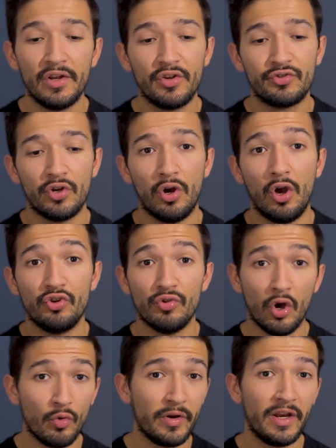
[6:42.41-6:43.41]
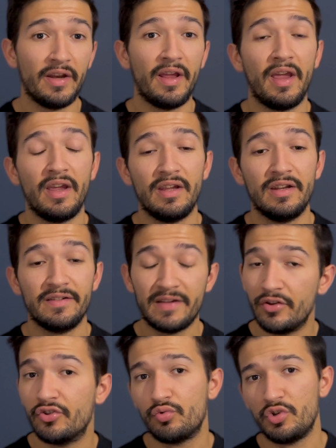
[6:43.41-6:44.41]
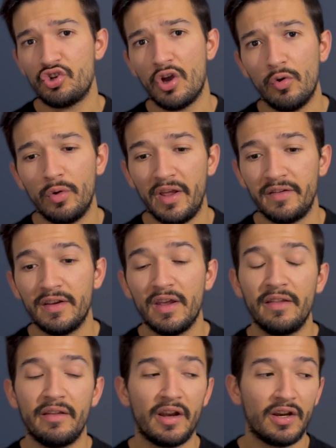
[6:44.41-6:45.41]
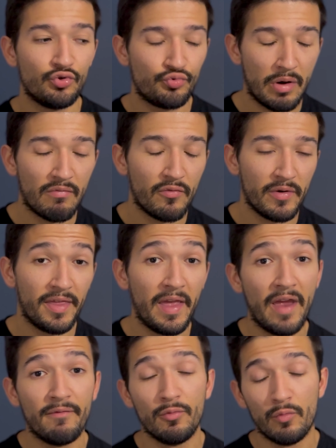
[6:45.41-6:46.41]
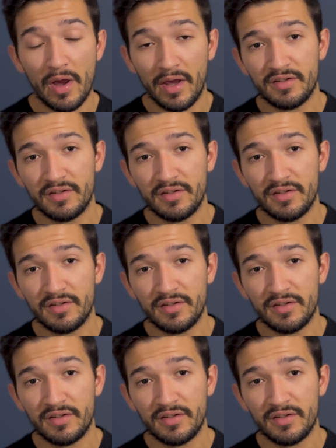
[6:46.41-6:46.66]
so owning a Nintendo Switch OLED that I can travel with everywhere,